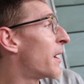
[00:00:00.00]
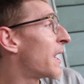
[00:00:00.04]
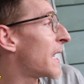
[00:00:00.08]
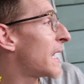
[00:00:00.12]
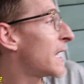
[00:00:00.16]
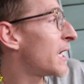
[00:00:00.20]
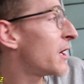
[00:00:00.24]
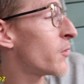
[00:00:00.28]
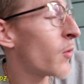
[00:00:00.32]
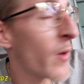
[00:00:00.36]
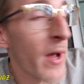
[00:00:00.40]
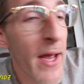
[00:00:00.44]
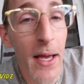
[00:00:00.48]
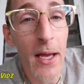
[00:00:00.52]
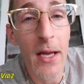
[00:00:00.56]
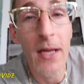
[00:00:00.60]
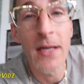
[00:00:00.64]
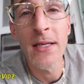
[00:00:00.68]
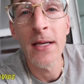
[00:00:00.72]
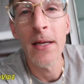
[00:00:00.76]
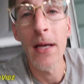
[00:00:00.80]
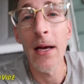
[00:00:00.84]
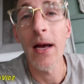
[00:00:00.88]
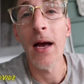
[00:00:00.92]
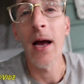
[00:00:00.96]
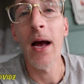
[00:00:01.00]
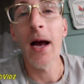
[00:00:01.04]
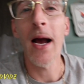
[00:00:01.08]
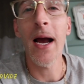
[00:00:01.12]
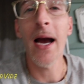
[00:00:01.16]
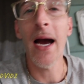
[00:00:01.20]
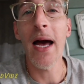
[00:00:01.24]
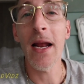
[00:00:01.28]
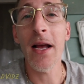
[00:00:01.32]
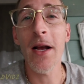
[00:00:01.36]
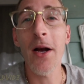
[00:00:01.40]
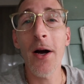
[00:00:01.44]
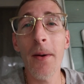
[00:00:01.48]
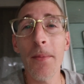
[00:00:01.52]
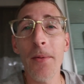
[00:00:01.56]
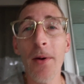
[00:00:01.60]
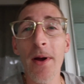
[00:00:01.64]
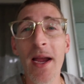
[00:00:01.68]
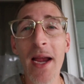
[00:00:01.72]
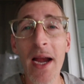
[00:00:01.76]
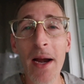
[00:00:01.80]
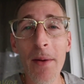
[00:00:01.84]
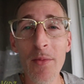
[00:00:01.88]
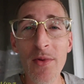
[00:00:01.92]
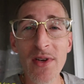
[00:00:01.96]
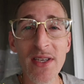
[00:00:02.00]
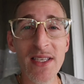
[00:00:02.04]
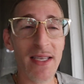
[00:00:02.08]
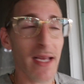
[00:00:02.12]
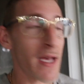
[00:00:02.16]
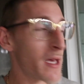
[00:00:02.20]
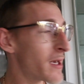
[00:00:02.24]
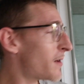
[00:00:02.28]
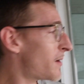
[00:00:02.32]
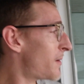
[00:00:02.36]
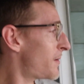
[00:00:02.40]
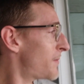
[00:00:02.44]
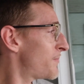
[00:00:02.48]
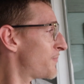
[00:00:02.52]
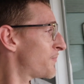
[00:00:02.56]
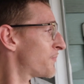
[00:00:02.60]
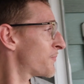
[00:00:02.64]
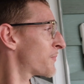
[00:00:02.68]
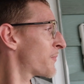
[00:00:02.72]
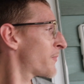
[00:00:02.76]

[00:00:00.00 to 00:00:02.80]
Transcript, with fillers: But anyways, I got a couple cameras set up,